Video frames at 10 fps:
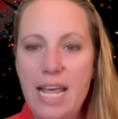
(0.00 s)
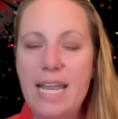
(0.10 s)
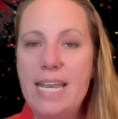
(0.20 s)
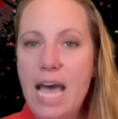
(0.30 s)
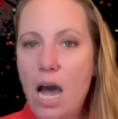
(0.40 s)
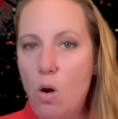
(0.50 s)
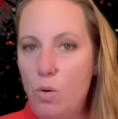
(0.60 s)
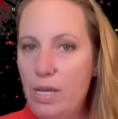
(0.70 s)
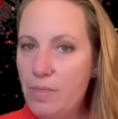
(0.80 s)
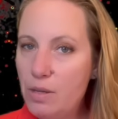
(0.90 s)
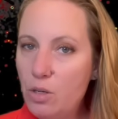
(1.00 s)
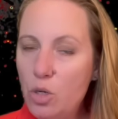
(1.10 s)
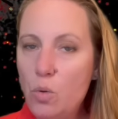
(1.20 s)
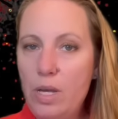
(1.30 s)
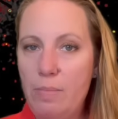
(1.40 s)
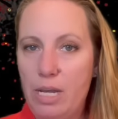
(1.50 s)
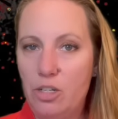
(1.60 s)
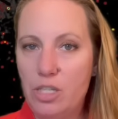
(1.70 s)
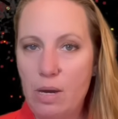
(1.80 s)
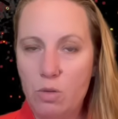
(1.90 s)
Now, in the new
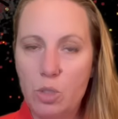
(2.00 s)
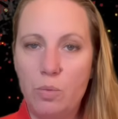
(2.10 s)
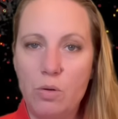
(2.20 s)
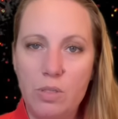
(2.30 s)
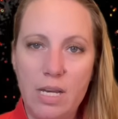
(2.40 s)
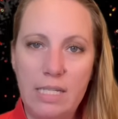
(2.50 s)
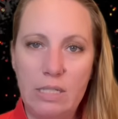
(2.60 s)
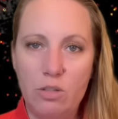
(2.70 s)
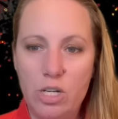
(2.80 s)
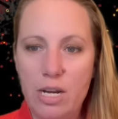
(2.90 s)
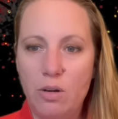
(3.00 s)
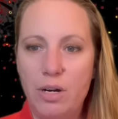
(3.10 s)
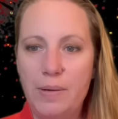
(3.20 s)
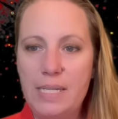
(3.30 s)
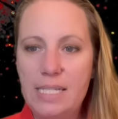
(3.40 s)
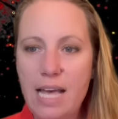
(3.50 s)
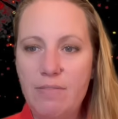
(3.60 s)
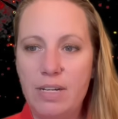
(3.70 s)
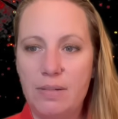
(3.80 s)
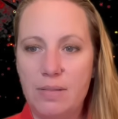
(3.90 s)
image that was processed on January
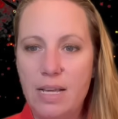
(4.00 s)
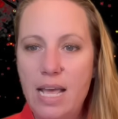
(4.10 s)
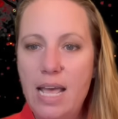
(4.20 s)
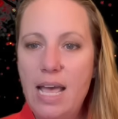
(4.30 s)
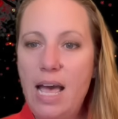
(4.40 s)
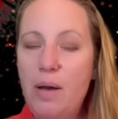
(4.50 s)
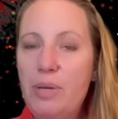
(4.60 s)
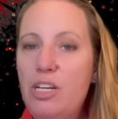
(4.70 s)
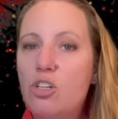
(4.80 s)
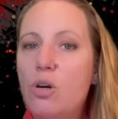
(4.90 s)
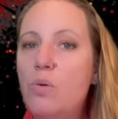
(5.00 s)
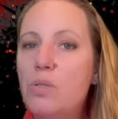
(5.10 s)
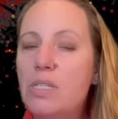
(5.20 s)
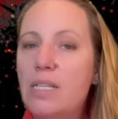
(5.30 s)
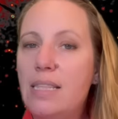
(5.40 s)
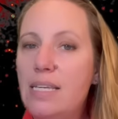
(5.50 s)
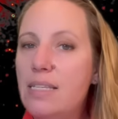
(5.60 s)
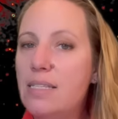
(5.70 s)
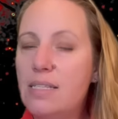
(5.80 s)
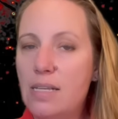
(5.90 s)
7th, um, it shows
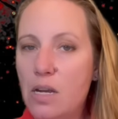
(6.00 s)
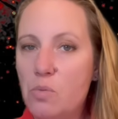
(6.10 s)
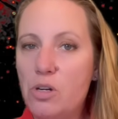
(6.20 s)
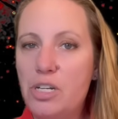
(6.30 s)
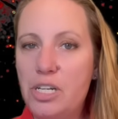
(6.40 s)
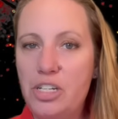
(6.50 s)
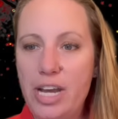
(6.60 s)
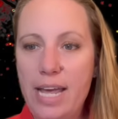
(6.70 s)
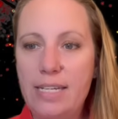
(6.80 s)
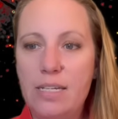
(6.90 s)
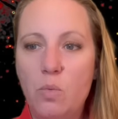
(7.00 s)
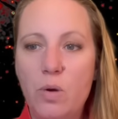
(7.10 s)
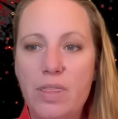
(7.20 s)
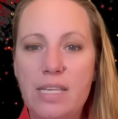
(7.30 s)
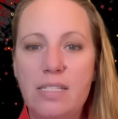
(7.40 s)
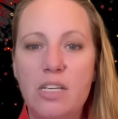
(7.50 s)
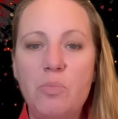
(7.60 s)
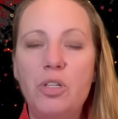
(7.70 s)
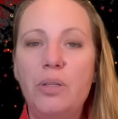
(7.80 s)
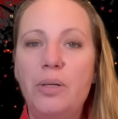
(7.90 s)
this sunward jet with a
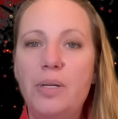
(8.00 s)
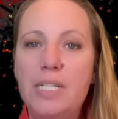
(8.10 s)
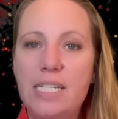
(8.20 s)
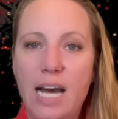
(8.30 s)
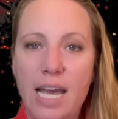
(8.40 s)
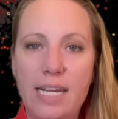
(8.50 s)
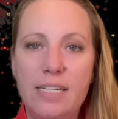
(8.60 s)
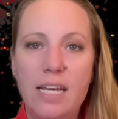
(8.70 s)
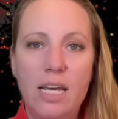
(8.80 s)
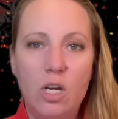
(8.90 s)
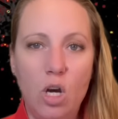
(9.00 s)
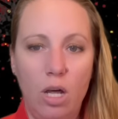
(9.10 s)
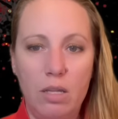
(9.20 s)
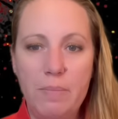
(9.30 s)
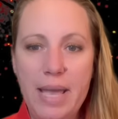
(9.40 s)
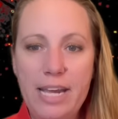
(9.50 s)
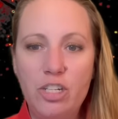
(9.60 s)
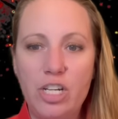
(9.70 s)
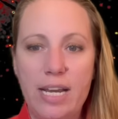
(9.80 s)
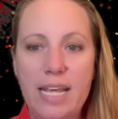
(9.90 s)
similar tight
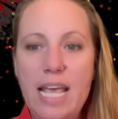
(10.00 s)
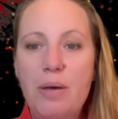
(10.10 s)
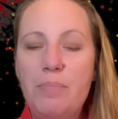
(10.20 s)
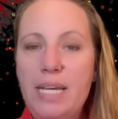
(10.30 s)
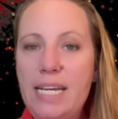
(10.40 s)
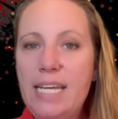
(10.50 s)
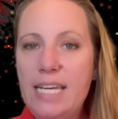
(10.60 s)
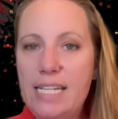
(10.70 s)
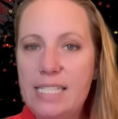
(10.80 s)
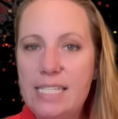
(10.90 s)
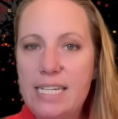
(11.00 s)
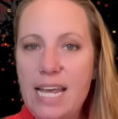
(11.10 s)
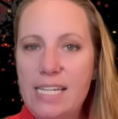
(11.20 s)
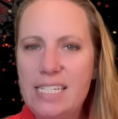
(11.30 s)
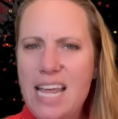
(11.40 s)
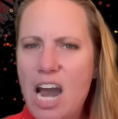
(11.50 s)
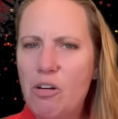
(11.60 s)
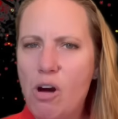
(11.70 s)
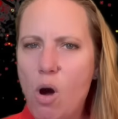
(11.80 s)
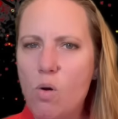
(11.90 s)
collimation, meaning it stays
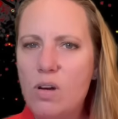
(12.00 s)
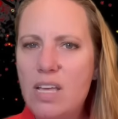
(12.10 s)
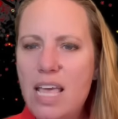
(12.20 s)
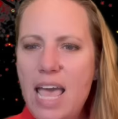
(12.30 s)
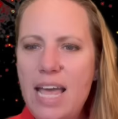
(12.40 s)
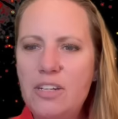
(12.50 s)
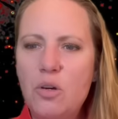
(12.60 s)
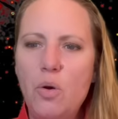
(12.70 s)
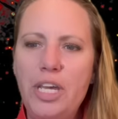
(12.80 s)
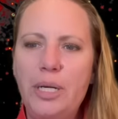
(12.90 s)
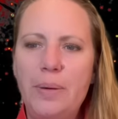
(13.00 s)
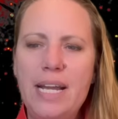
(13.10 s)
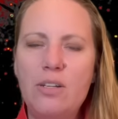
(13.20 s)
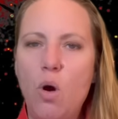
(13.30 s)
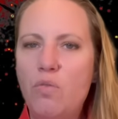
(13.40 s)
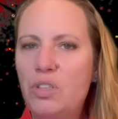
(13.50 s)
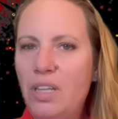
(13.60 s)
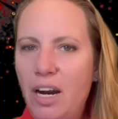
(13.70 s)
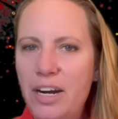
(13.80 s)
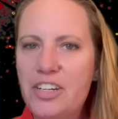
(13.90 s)
narrow and coherent over
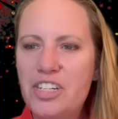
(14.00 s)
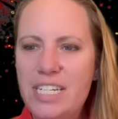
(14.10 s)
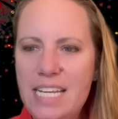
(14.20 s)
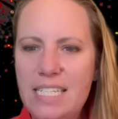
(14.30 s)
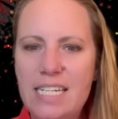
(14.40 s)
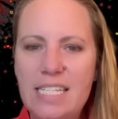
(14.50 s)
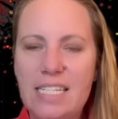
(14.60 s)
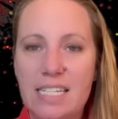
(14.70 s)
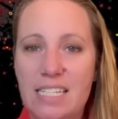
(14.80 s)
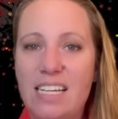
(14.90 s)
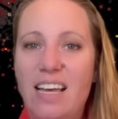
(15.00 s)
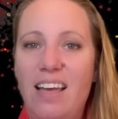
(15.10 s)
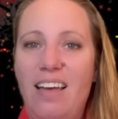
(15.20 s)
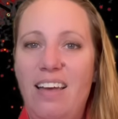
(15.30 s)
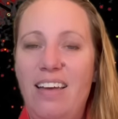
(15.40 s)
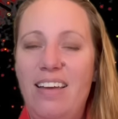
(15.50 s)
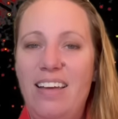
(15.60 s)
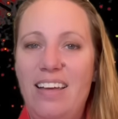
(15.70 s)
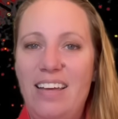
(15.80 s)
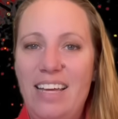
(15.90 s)
large distances,
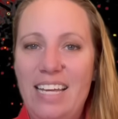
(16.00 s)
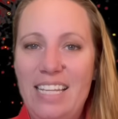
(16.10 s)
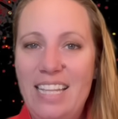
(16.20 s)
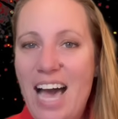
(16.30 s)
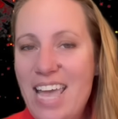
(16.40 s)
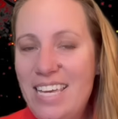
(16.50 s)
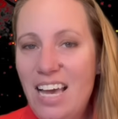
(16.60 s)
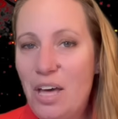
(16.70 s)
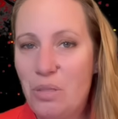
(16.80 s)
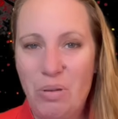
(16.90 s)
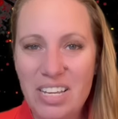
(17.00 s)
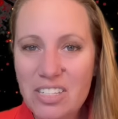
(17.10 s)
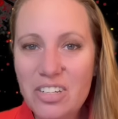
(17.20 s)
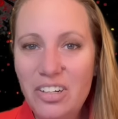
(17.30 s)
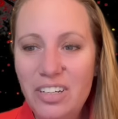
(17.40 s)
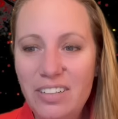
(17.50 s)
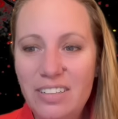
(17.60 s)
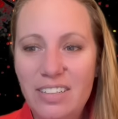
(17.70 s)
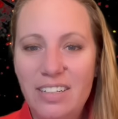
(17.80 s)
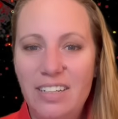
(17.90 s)
like a thruster.
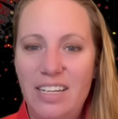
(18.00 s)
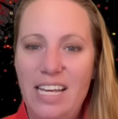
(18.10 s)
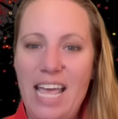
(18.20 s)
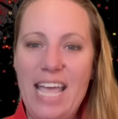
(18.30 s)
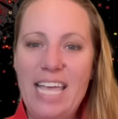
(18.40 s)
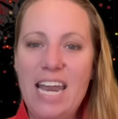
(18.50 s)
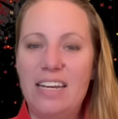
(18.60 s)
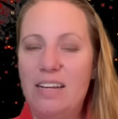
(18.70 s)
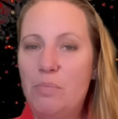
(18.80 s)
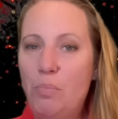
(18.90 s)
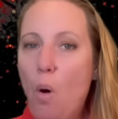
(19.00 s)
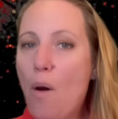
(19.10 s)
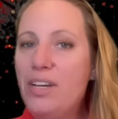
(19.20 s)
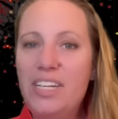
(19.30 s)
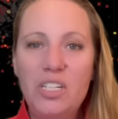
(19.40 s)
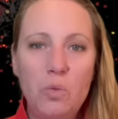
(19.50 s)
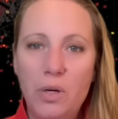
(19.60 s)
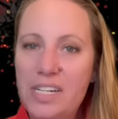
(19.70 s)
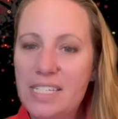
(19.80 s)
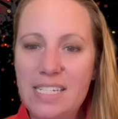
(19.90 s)
Again, pointing
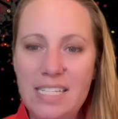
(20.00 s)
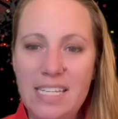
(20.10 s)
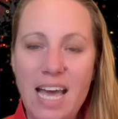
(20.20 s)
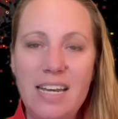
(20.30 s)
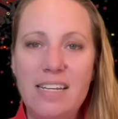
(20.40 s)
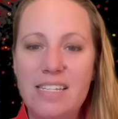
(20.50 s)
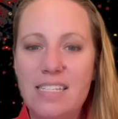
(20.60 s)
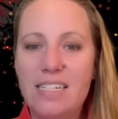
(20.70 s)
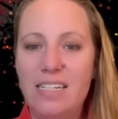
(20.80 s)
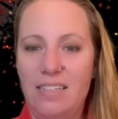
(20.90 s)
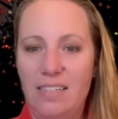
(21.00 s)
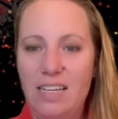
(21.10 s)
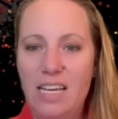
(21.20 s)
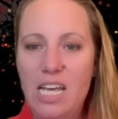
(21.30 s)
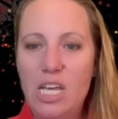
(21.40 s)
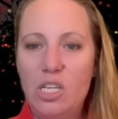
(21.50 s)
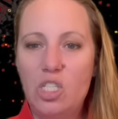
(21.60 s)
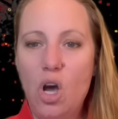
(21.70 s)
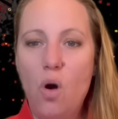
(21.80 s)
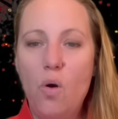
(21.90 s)
towards the sun still.
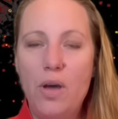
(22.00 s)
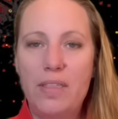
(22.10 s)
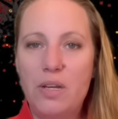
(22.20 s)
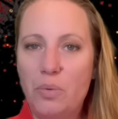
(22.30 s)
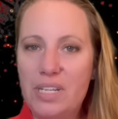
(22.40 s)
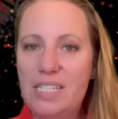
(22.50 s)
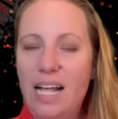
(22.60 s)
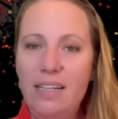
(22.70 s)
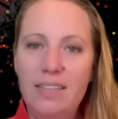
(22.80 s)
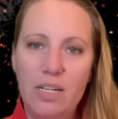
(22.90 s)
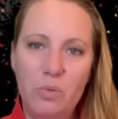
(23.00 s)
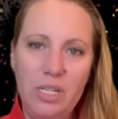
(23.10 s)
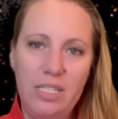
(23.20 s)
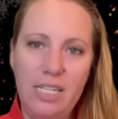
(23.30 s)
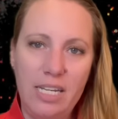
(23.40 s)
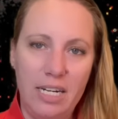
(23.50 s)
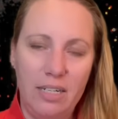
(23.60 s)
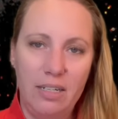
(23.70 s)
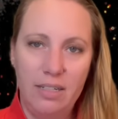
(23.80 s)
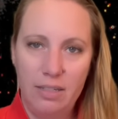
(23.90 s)
So the result that we see
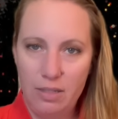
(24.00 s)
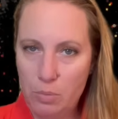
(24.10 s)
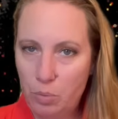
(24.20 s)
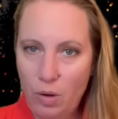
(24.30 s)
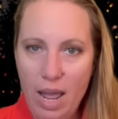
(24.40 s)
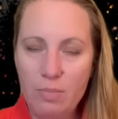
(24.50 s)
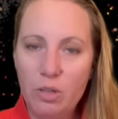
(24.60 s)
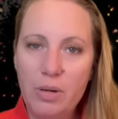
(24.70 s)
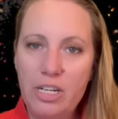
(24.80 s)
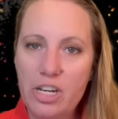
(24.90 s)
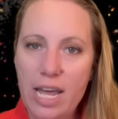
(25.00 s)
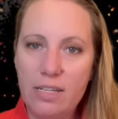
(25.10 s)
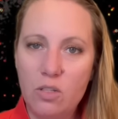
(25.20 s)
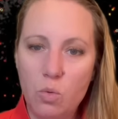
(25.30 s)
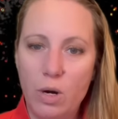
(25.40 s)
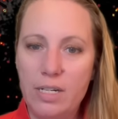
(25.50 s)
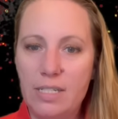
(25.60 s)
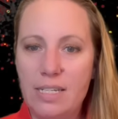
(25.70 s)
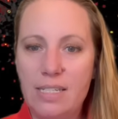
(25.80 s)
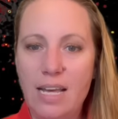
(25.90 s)
here, the primary jet
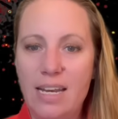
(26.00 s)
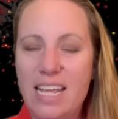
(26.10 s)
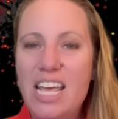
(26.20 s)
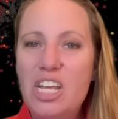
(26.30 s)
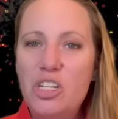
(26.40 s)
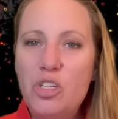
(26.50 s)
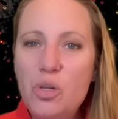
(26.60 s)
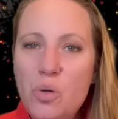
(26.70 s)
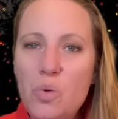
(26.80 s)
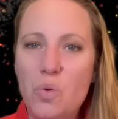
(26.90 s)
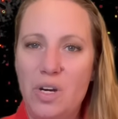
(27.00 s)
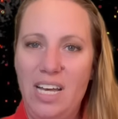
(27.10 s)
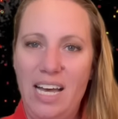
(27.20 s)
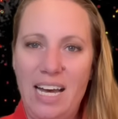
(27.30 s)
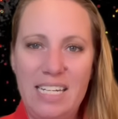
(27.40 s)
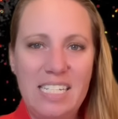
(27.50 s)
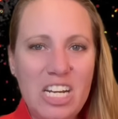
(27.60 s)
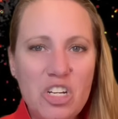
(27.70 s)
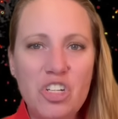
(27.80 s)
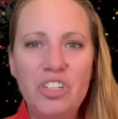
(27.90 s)
towards the sun, two
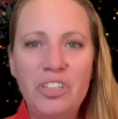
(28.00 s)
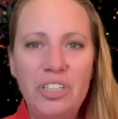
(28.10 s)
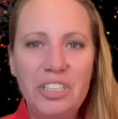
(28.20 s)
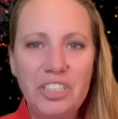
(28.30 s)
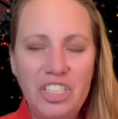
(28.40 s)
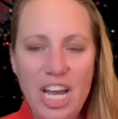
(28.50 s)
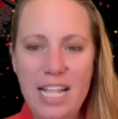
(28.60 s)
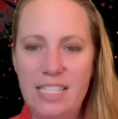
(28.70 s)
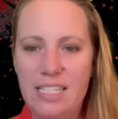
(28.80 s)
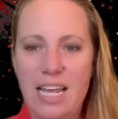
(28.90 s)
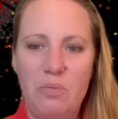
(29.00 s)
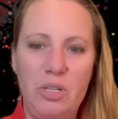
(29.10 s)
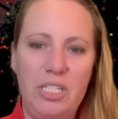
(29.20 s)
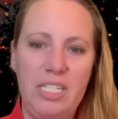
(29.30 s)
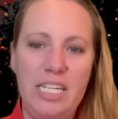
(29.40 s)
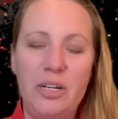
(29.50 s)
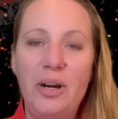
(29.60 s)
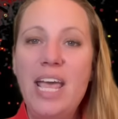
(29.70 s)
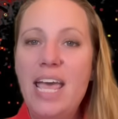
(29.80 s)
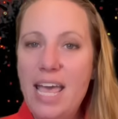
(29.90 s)
additional jets that we see here.